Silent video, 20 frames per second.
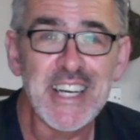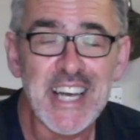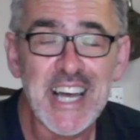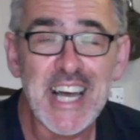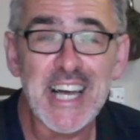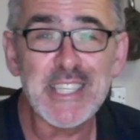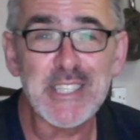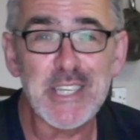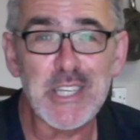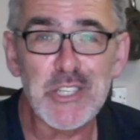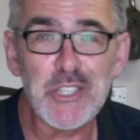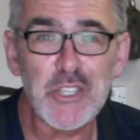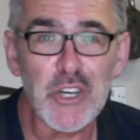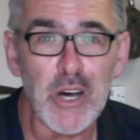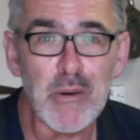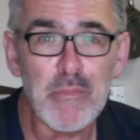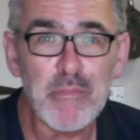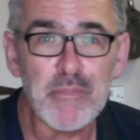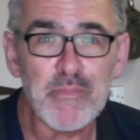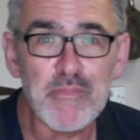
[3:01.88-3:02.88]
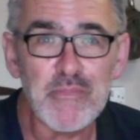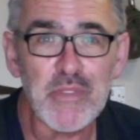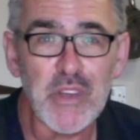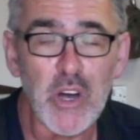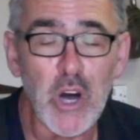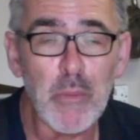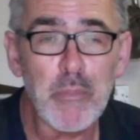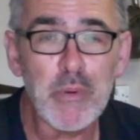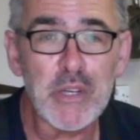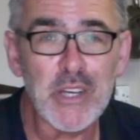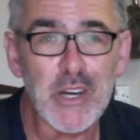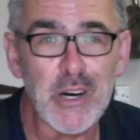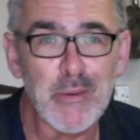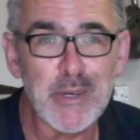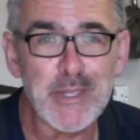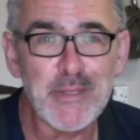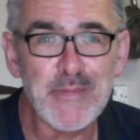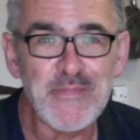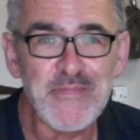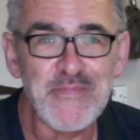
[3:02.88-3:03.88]
Etsy shop, up and
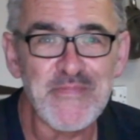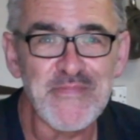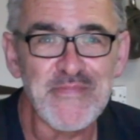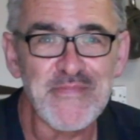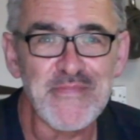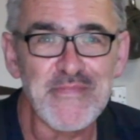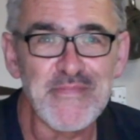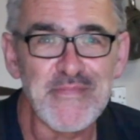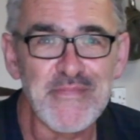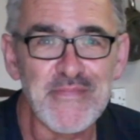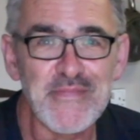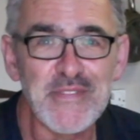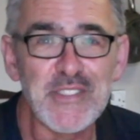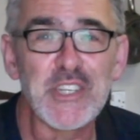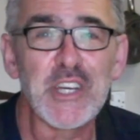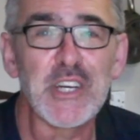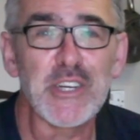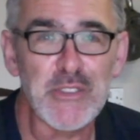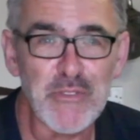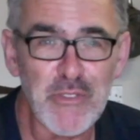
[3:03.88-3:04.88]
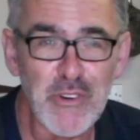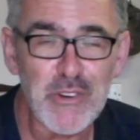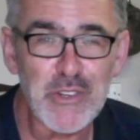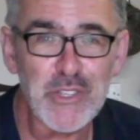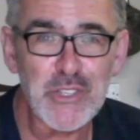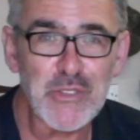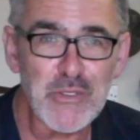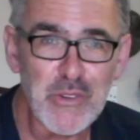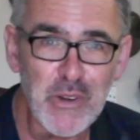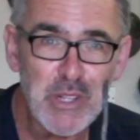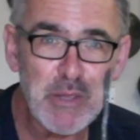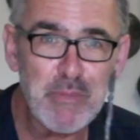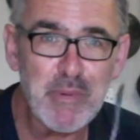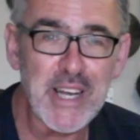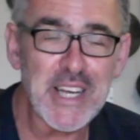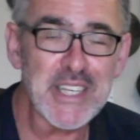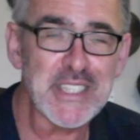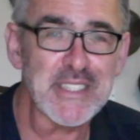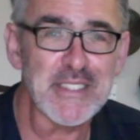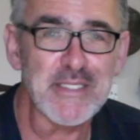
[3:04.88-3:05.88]
coming. Cheers, folks. All the
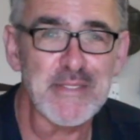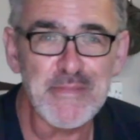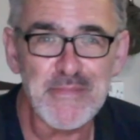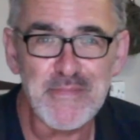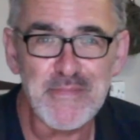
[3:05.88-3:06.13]
best.